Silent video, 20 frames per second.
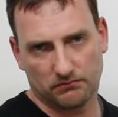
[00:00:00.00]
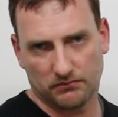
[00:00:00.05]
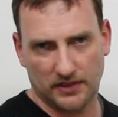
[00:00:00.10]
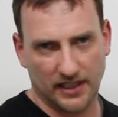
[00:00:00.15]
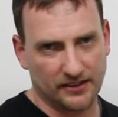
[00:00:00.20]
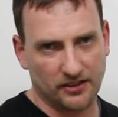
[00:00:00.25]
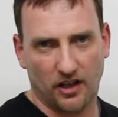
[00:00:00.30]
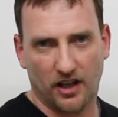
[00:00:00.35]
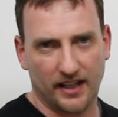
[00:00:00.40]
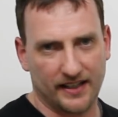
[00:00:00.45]

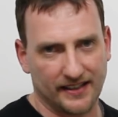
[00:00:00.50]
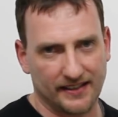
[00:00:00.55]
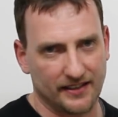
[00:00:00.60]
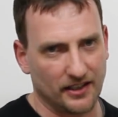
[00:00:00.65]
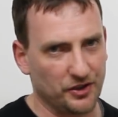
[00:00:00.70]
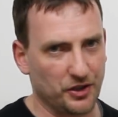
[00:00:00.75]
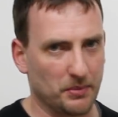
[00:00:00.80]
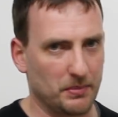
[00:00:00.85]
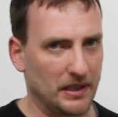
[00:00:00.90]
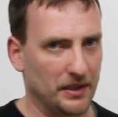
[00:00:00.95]
That's all I can
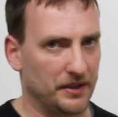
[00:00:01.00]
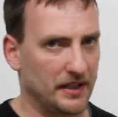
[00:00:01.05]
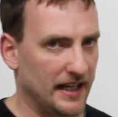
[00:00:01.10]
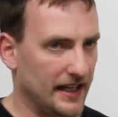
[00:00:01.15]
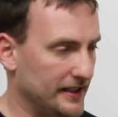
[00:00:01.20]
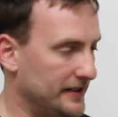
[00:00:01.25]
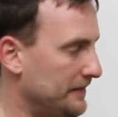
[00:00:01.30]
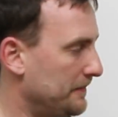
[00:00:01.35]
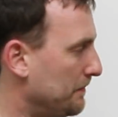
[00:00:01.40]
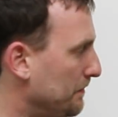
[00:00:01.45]
tell you about
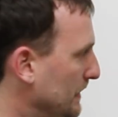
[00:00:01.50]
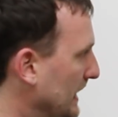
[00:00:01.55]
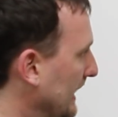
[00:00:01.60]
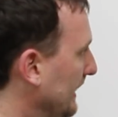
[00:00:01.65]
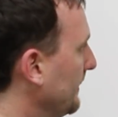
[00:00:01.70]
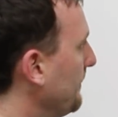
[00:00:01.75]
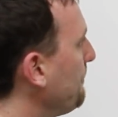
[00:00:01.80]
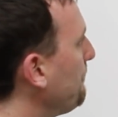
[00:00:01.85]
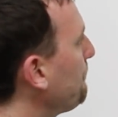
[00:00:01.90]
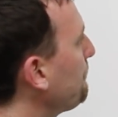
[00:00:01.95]
that.
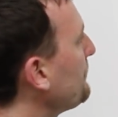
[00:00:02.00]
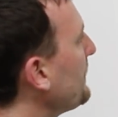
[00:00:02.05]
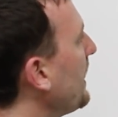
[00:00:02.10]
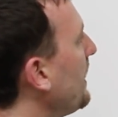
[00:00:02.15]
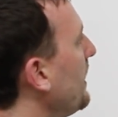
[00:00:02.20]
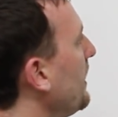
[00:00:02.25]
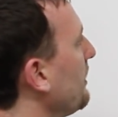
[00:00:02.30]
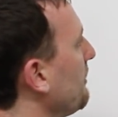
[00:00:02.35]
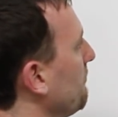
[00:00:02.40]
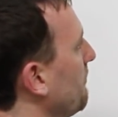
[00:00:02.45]
But
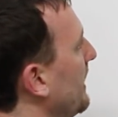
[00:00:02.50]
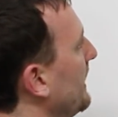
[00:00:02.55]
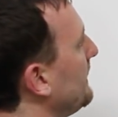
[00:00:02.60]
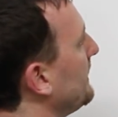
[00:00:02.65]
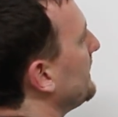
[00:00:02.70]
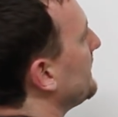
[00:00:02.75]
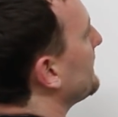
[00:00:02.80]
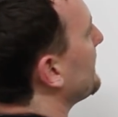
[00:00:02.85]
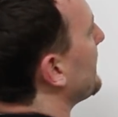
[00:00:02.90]
writing